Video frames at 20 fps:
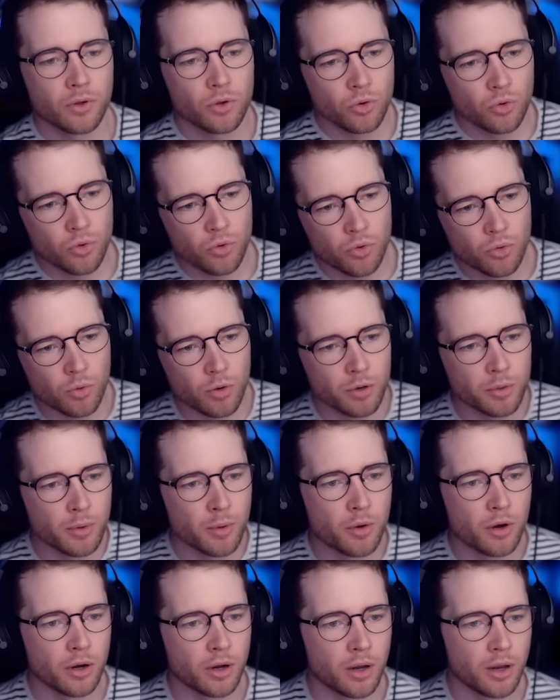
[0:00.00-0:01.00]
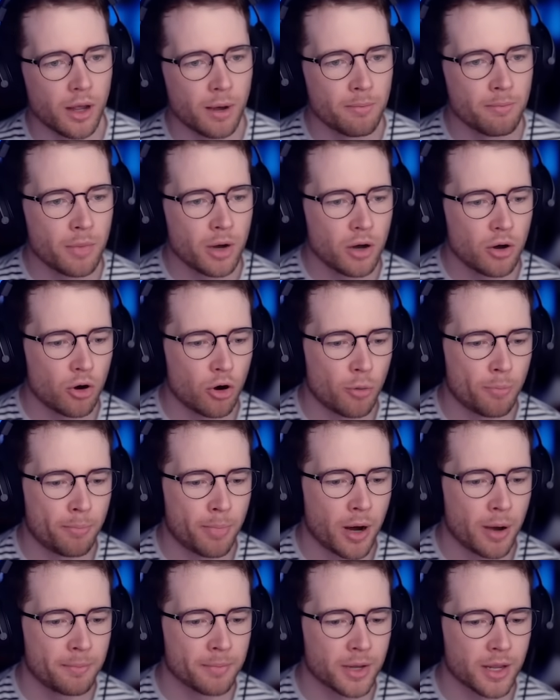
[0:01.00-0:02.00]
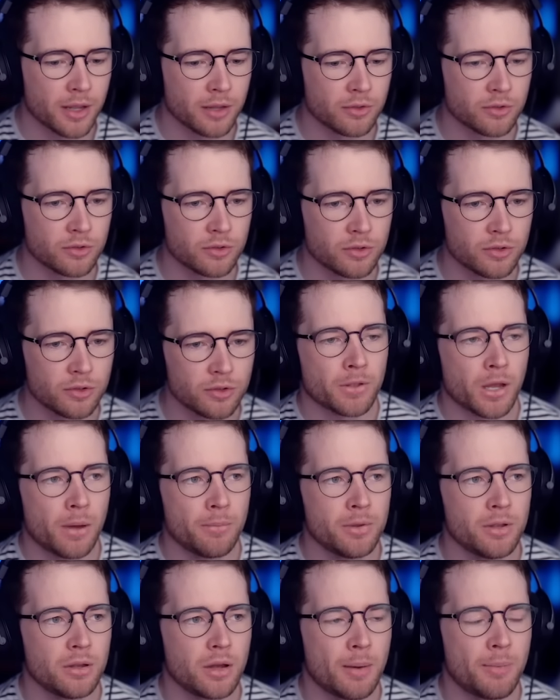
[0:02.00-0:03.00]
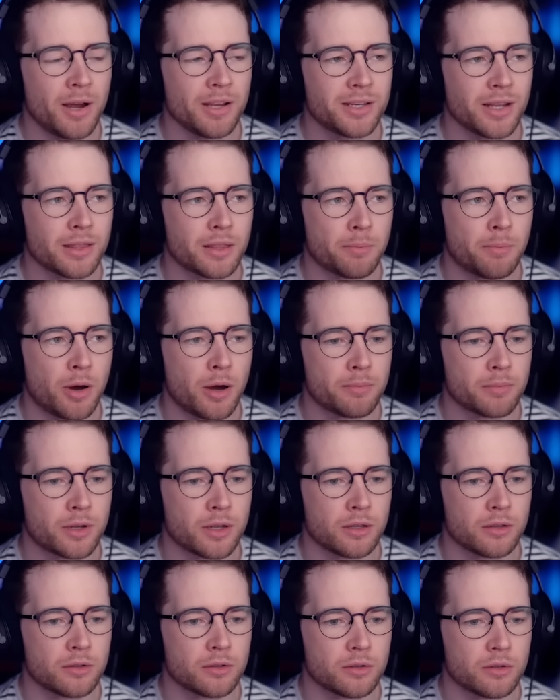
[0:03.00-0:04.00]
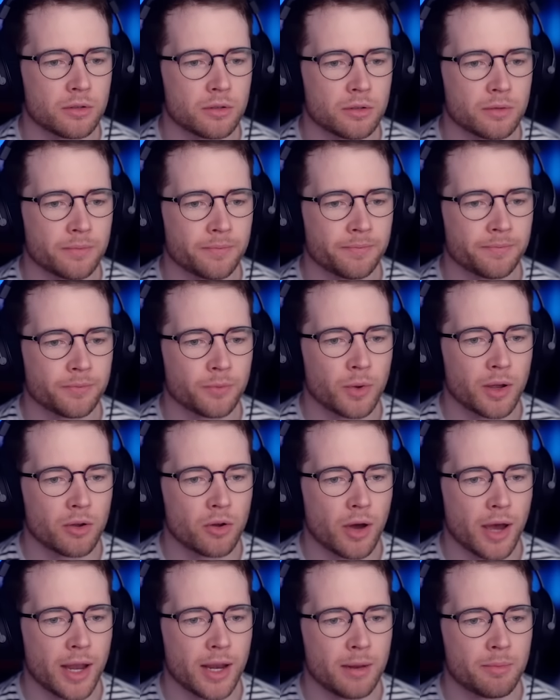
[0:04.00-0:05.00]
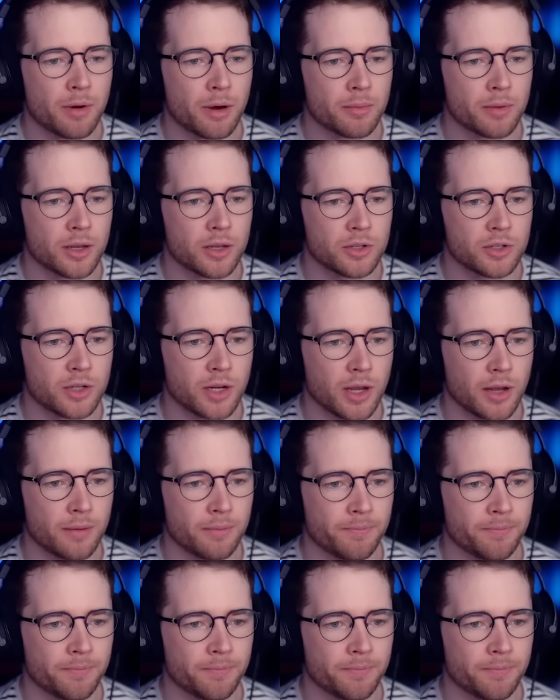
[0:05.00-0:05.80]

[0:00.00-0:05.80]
Ooh, what do we want? Lumber or pumpkins? I'm not I might take the pumpkins. We ain't got any pumpkins yet.